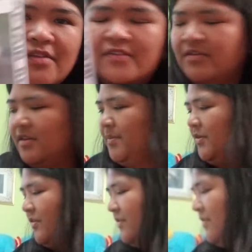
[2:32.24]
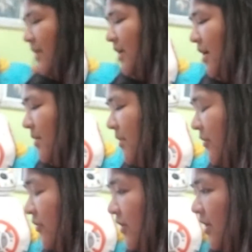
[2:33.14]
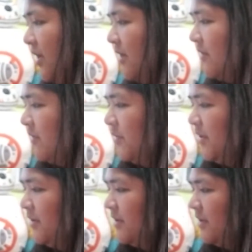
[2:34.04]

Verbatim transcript: So let me just see how much he is worth.